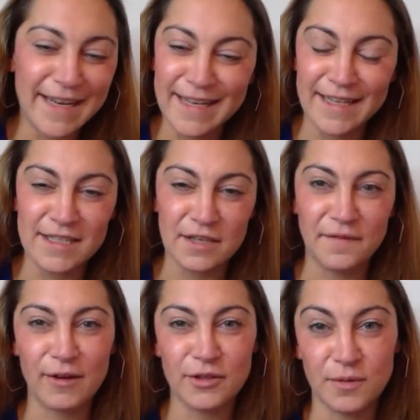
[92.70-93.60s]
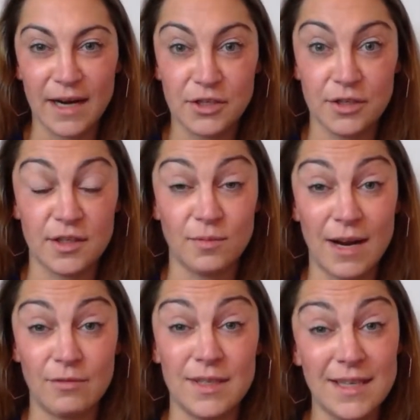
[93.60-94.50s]
getting kids to follow directions
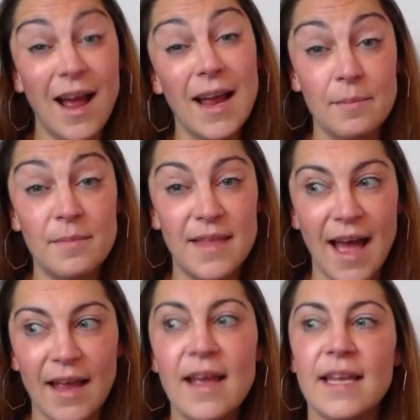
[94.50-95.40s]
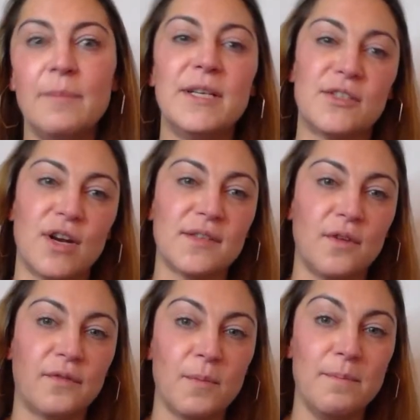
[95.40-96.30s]
around a time that can be
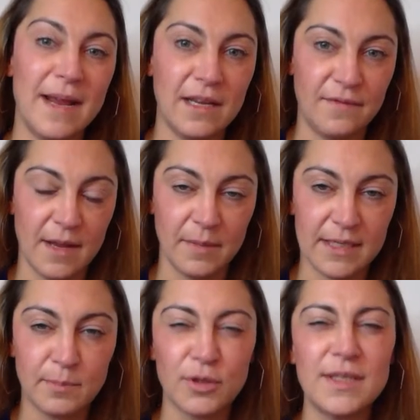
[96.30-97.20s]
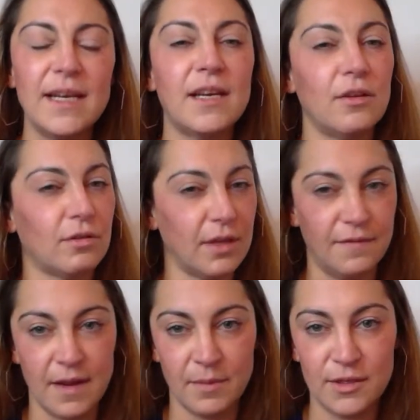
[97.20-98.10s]
stressful for many families,
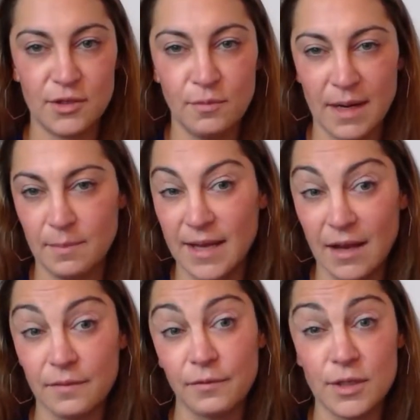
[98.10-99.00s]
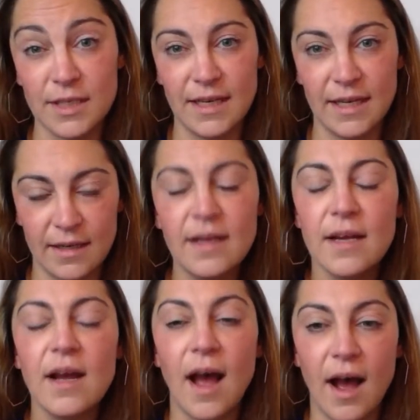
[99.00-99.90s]
particularly families who might be out of
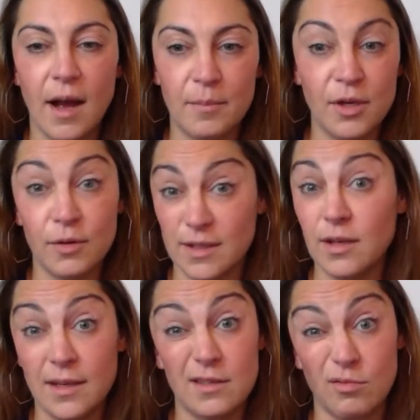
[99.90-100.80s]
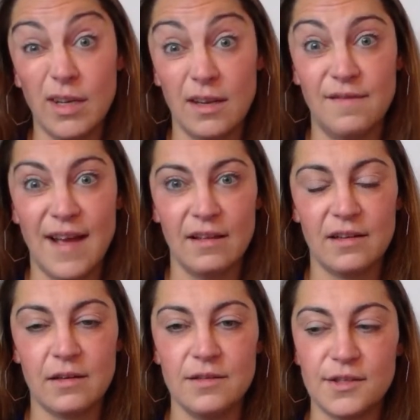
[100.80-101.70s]
routine, is a really
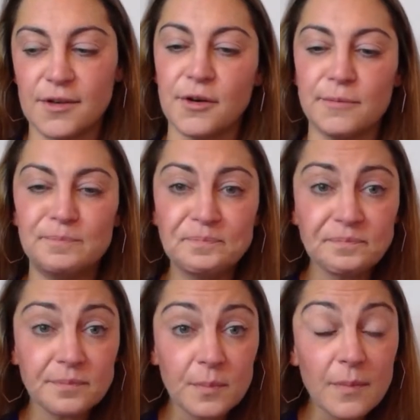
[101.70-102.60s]
valid concern.